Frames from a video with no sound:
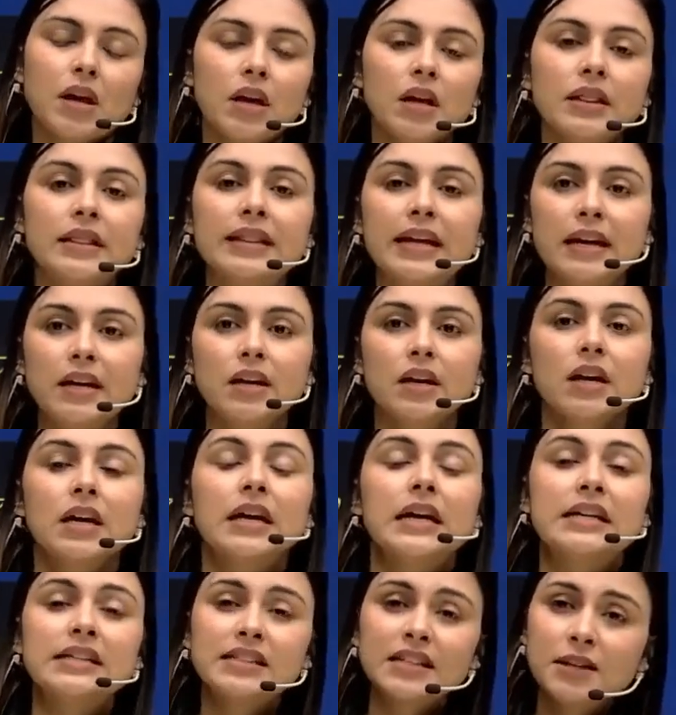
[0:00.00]
Then
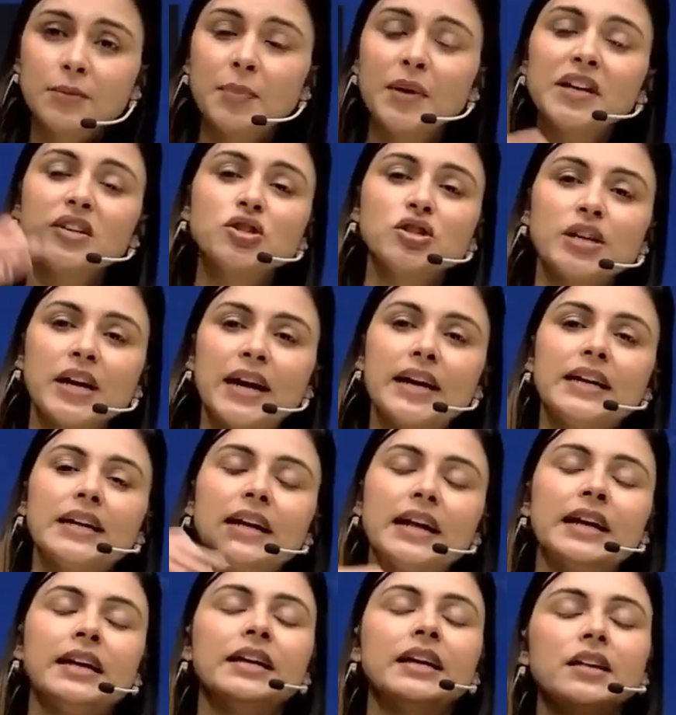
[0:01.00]
is it being shared in
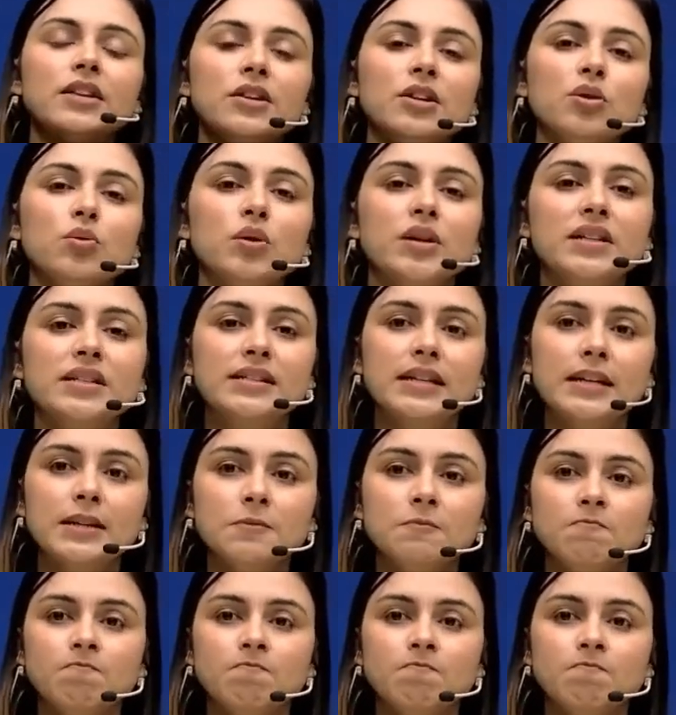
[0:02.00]
any other unit cell?